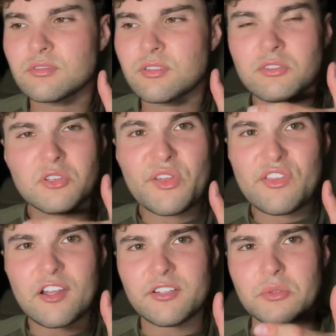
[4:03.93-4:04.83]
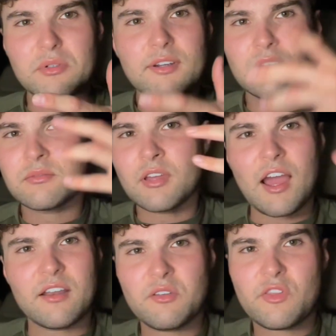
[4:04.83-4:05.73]
Or at least I do.
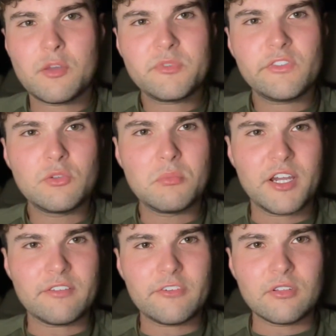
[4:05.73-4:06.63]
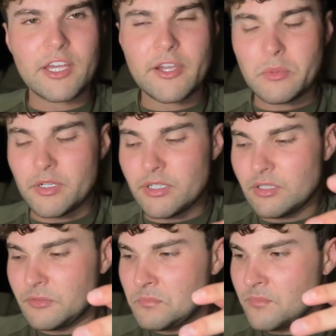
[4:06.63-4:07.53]
I know some of you might feel that way.
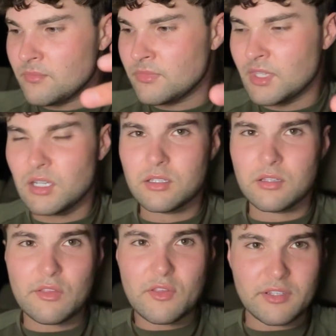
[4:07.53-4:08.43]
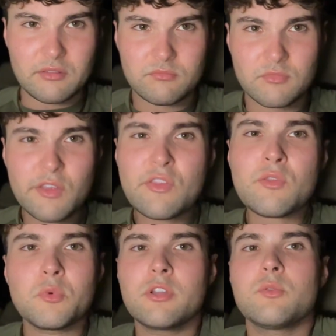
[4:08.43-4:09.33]
It's like, this is
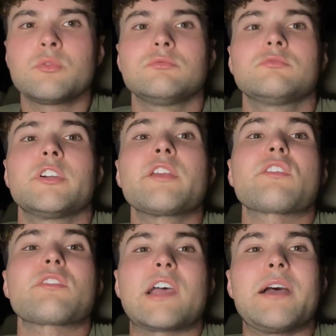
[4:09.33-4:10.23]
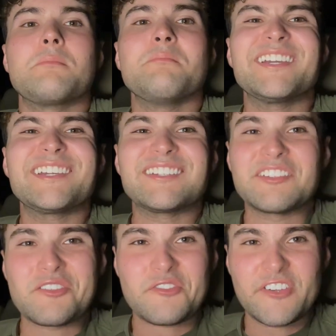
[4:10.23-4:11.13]
one of the reasons I'm making
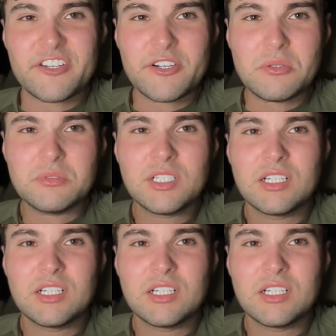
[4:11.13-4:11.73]
this video.